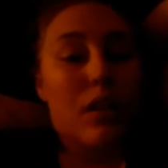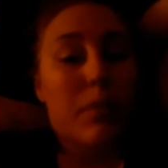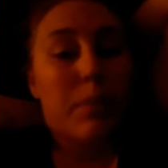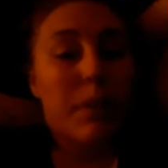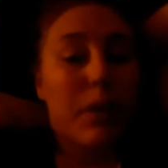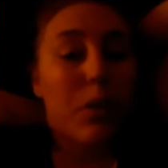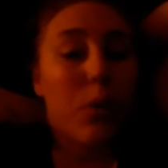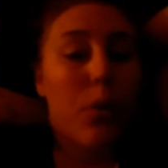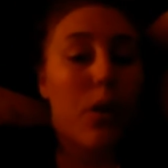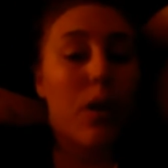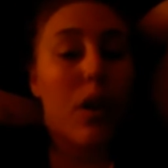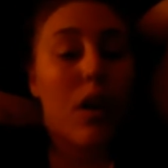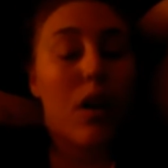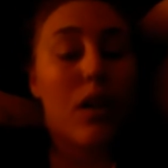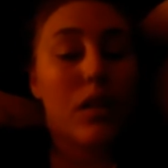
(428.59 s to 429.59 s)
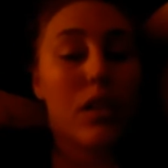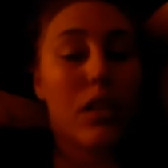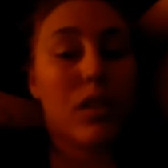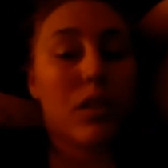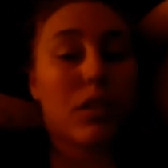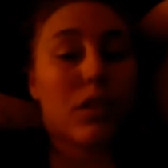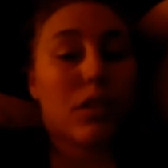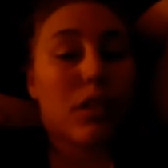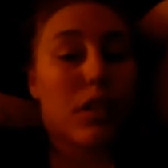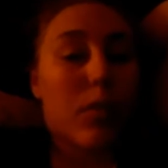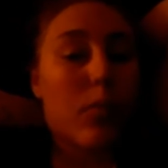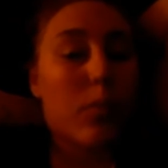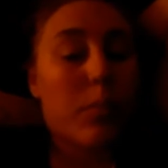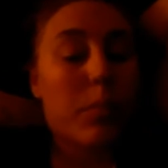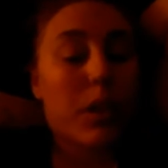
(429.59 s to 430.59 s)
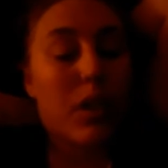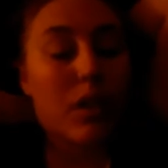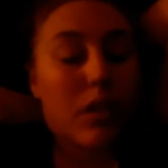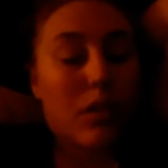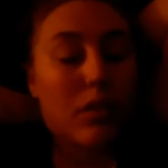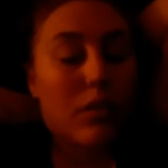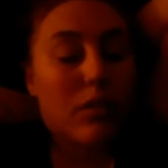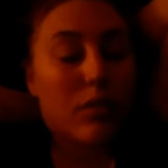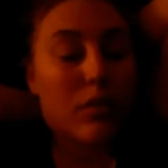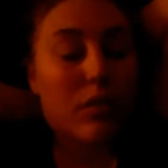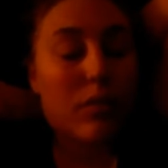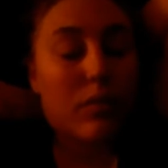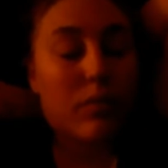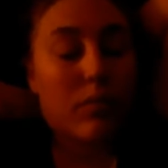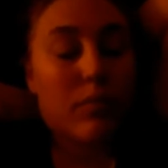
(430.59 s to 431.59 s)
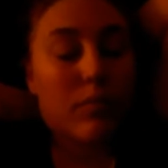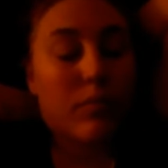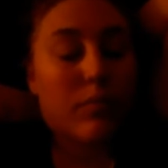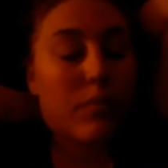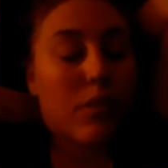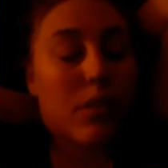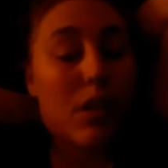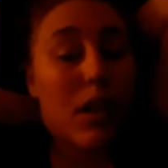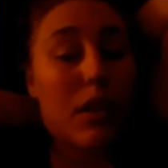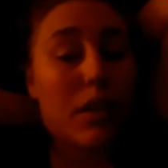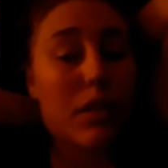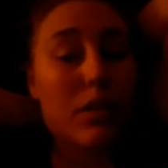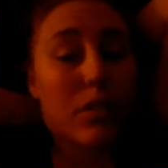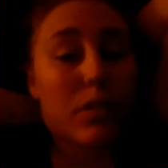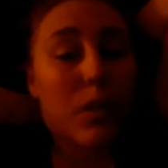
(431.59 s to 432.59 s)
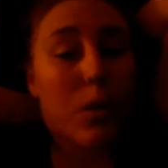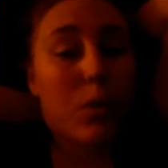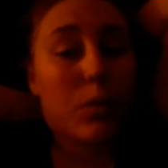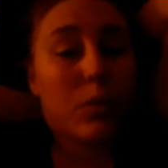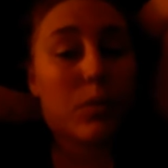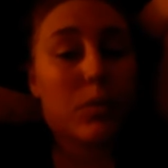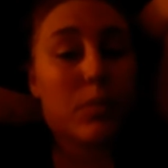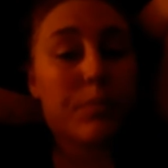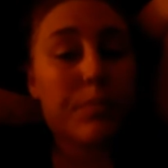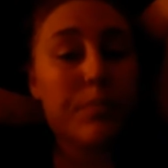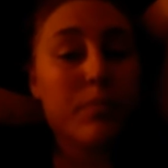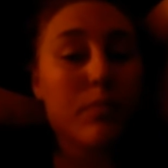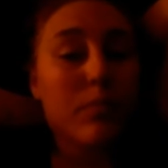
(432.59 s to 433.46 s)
that's been going on. It's giving me a sinus cold.